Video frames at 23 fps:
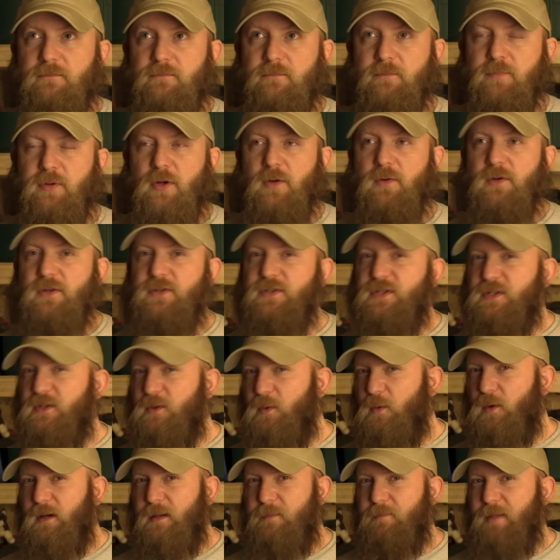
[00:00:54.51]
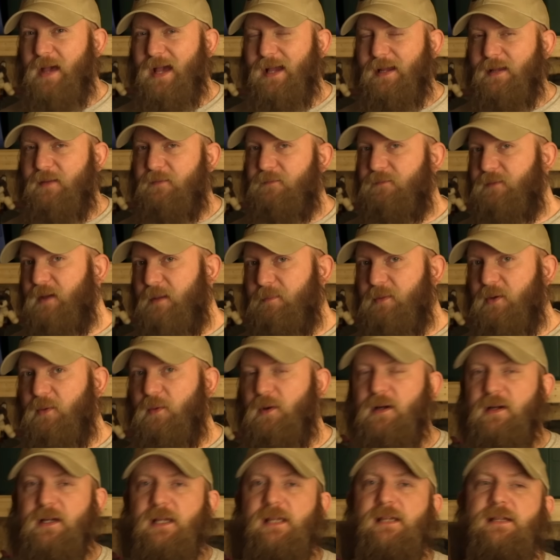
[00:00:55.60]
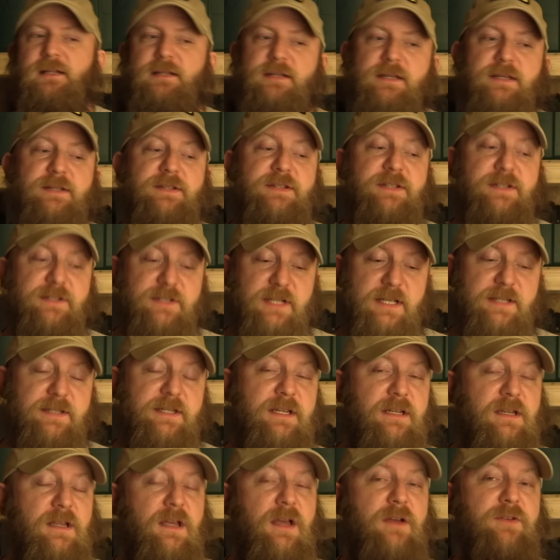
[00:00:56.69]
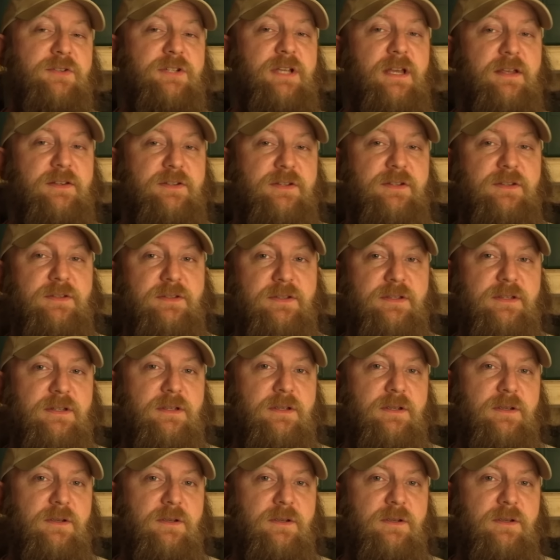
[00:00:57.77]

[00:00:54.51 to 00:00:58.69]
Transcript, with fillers: broke a story back in February suggesting negotiations